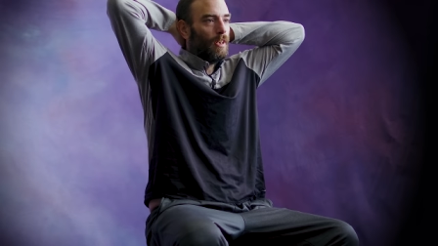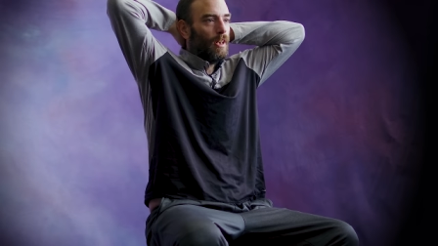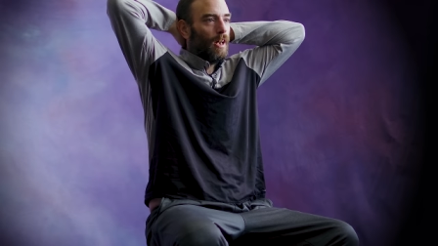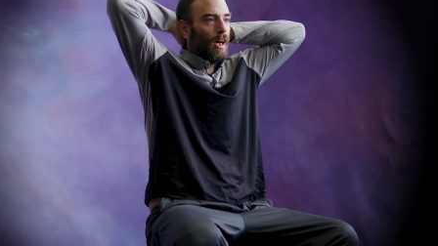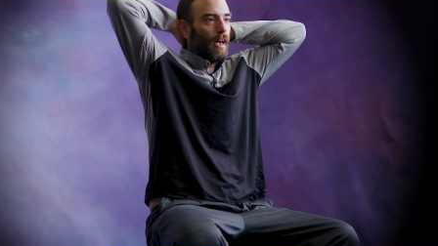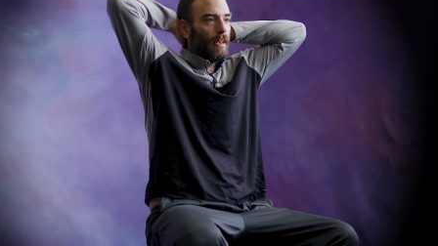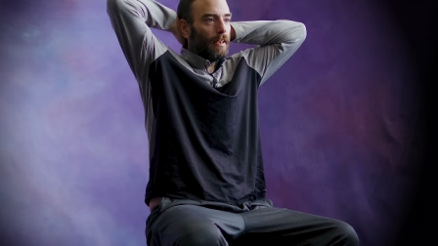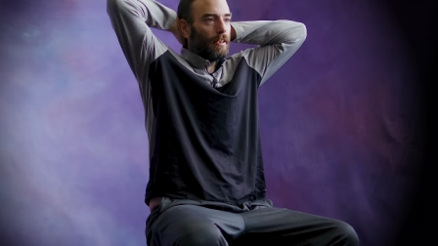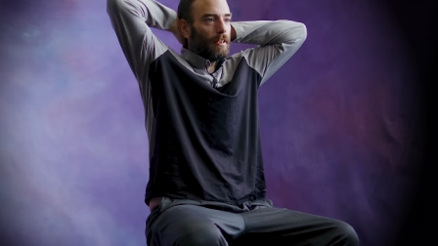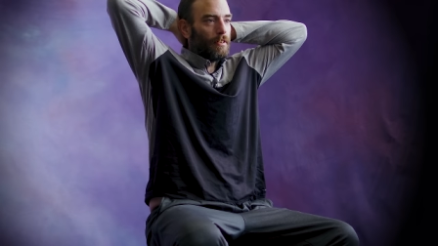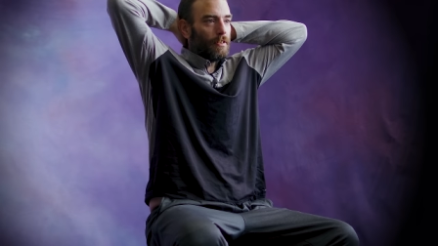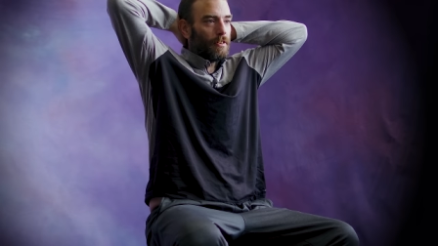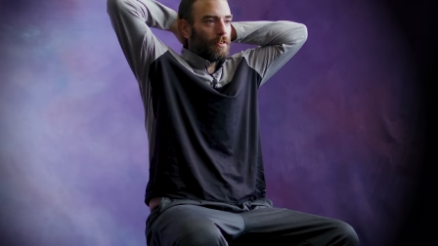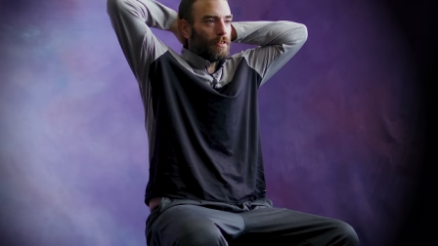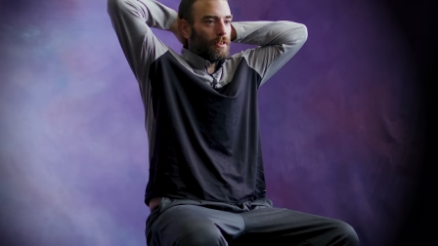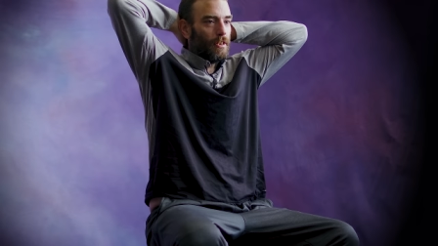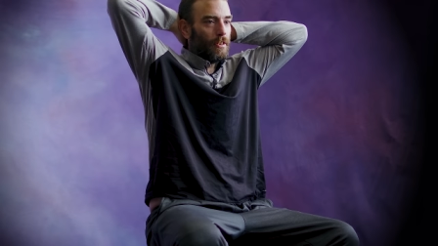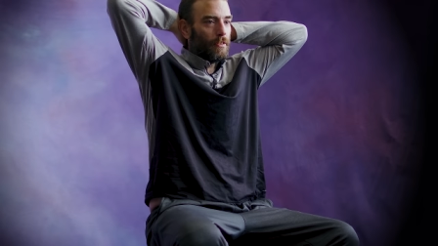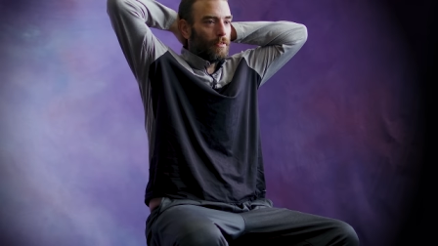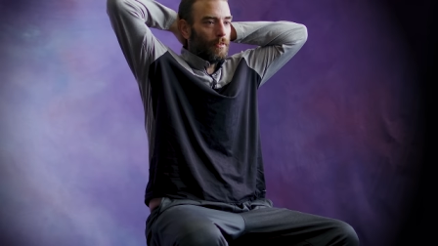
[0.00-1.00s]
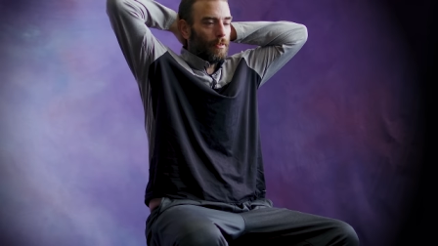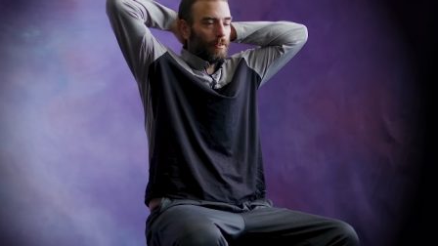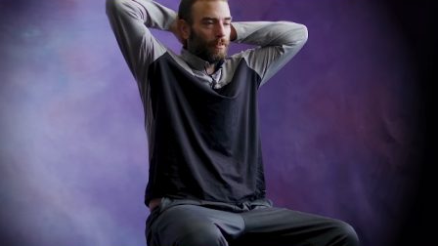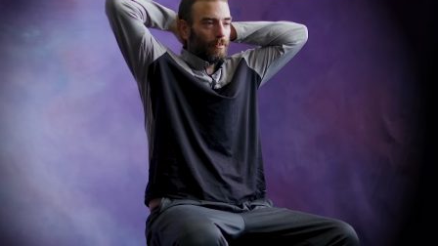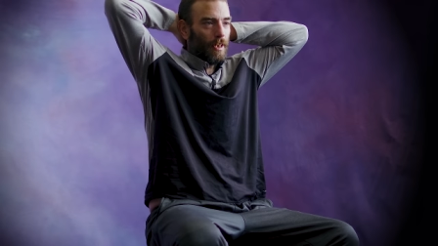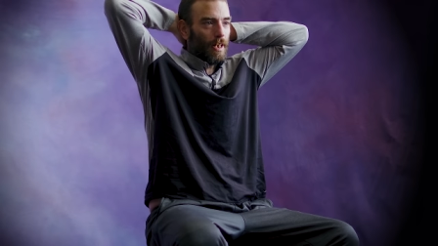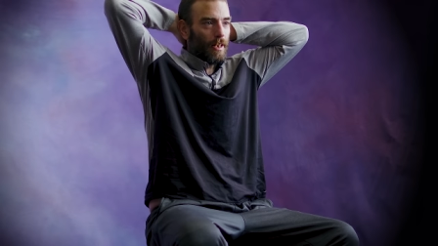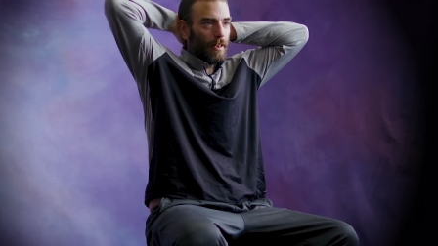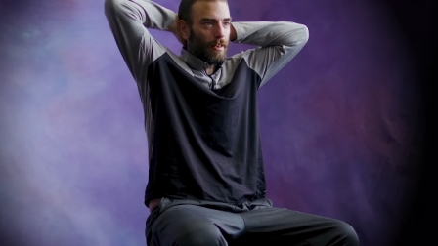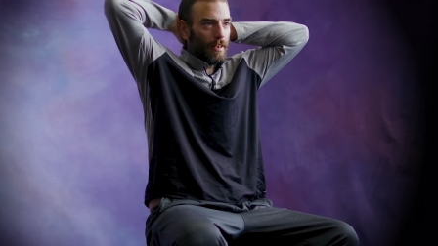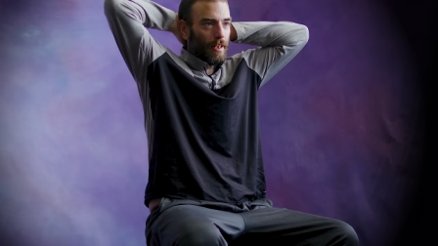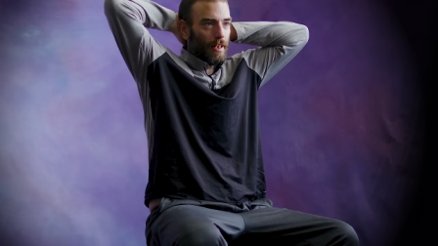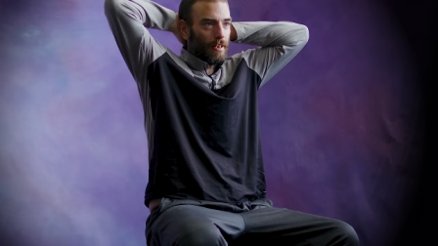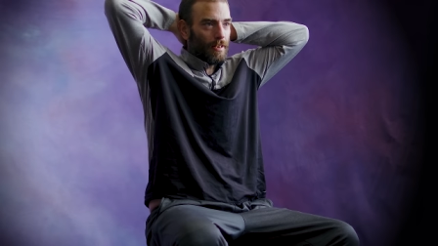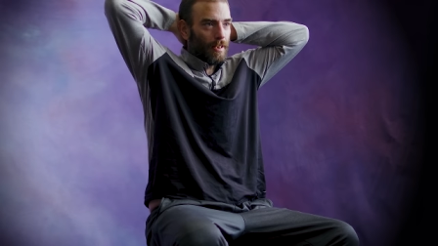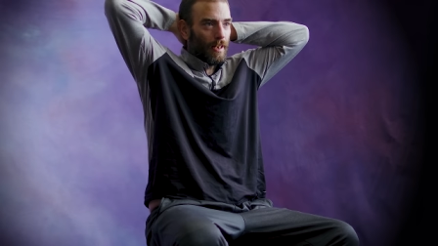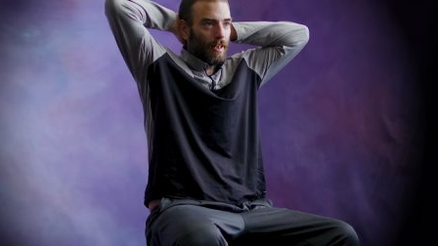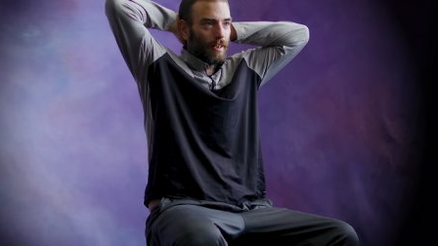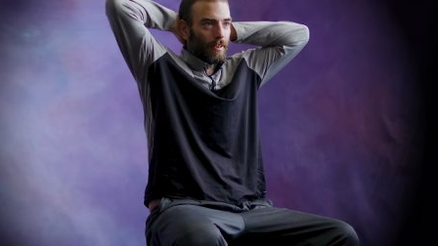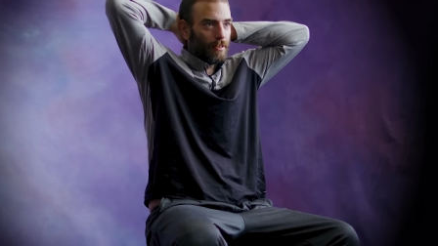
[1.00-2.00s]
I can see through a lot of that
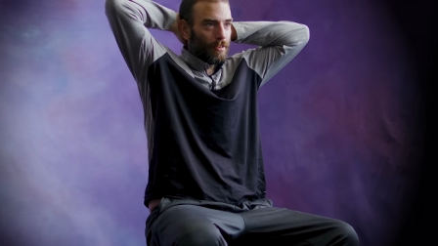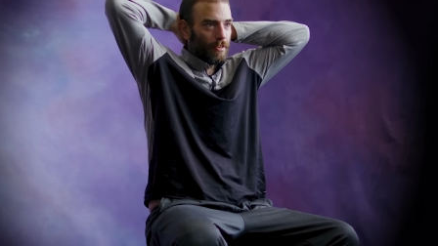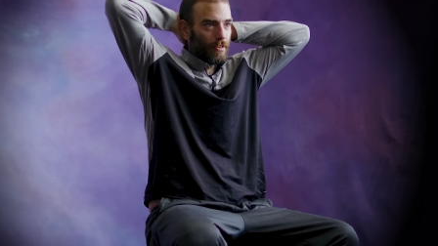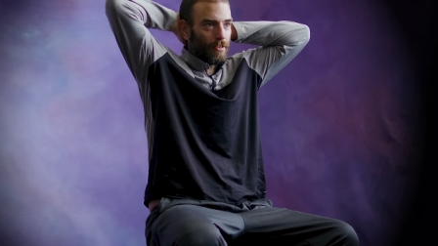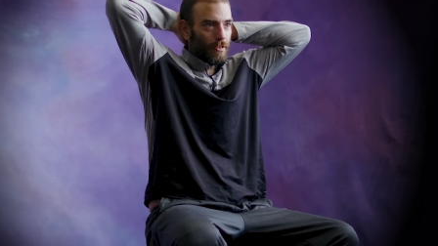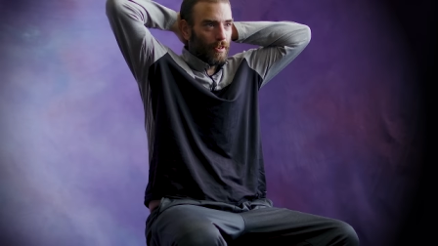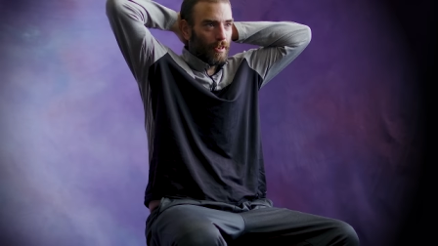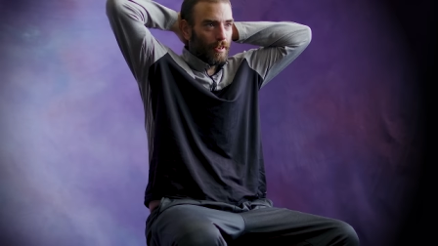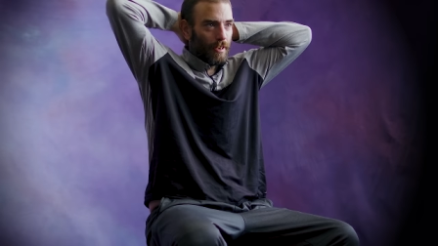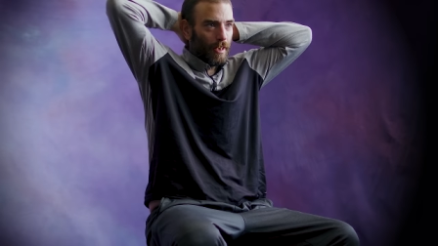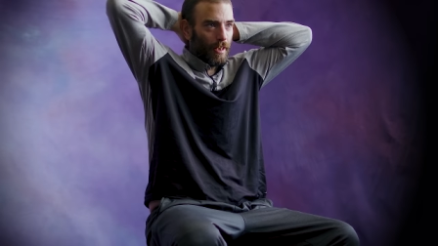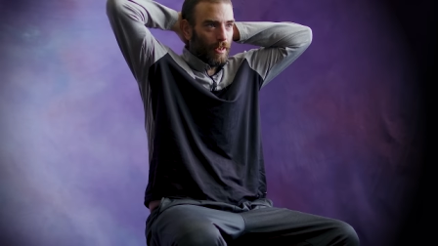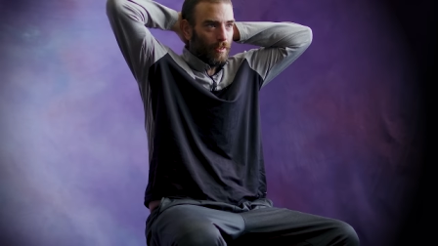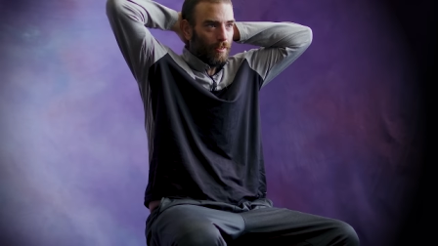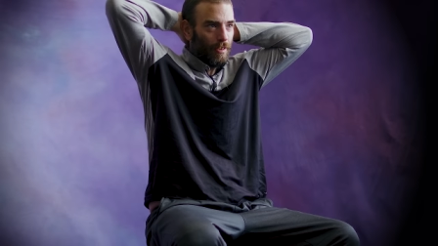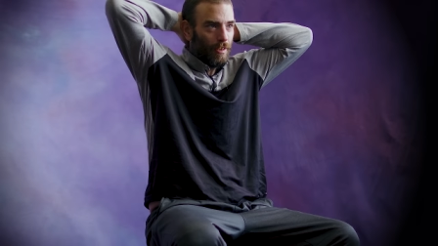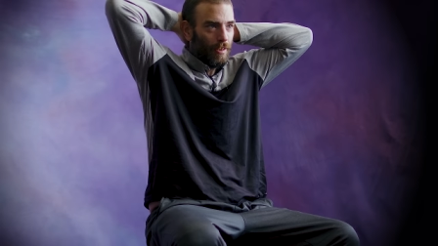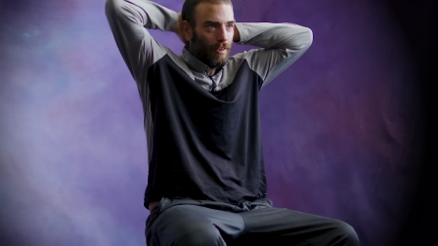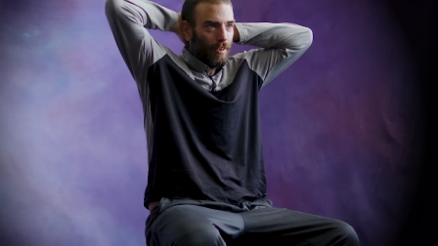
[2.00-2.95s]
toxic shit now,